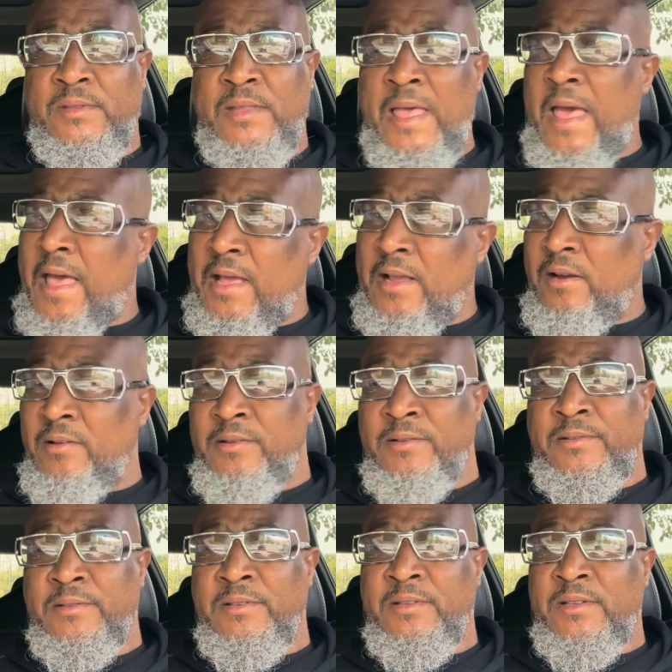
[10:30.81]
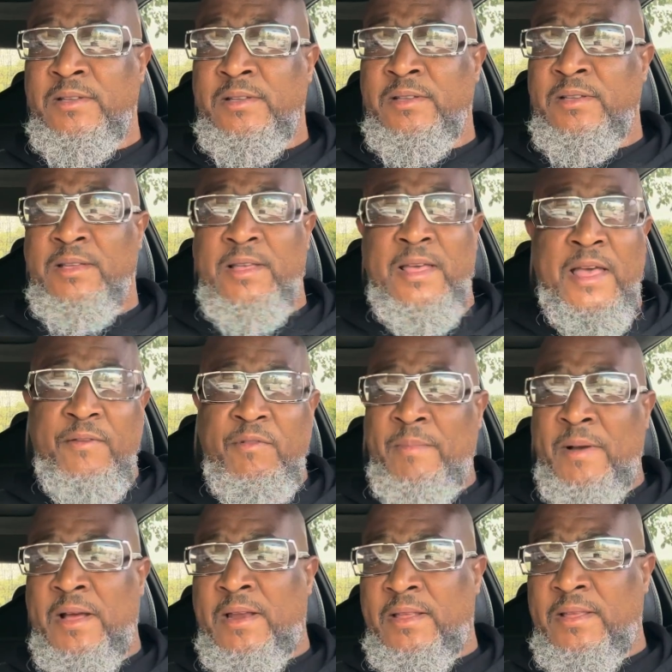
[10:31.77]
Hagler,
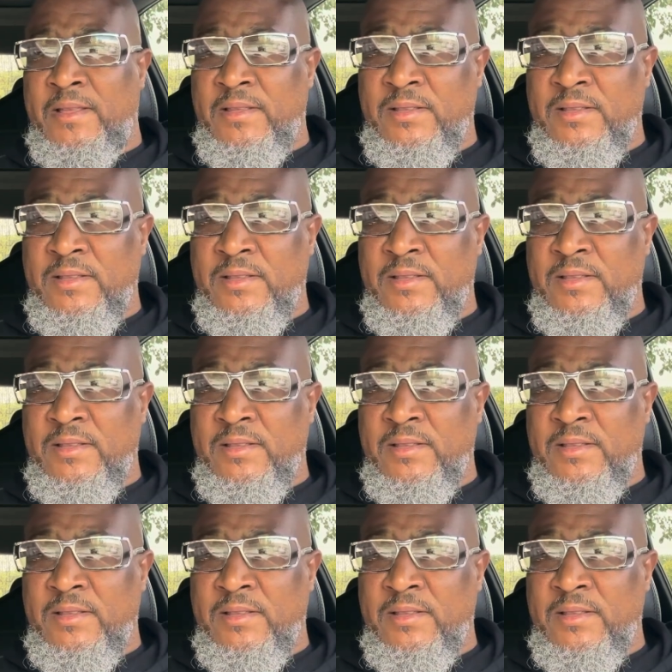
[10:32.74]
everybody.